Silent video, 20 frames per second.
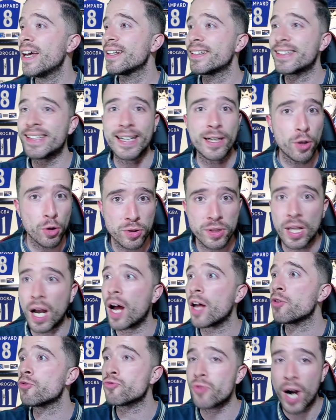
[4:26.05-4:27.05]
Deal
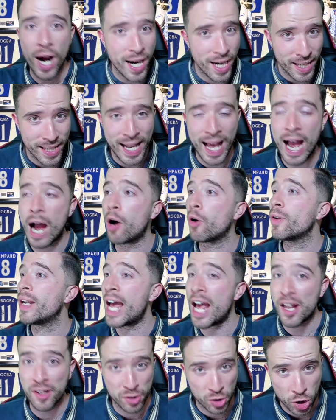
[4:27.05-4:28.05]
done right now.
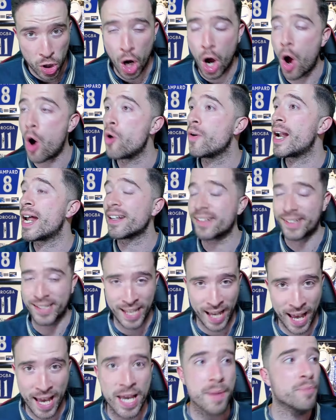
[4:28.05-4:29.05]
Let's go. Let's
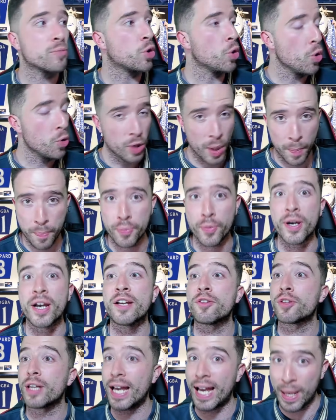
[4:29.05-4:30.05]
get him to the
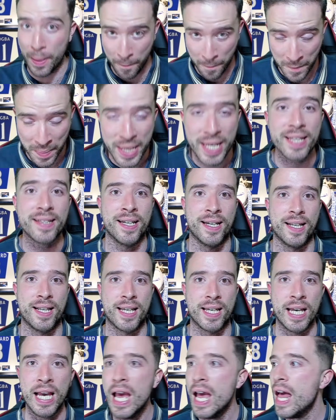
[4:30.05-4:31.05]
bridge
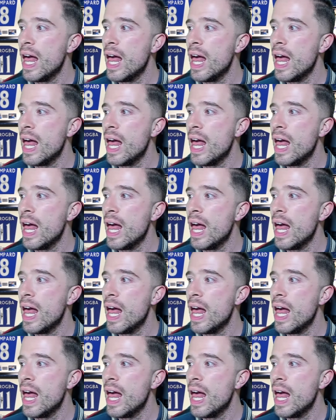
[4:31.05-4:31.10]
immediately.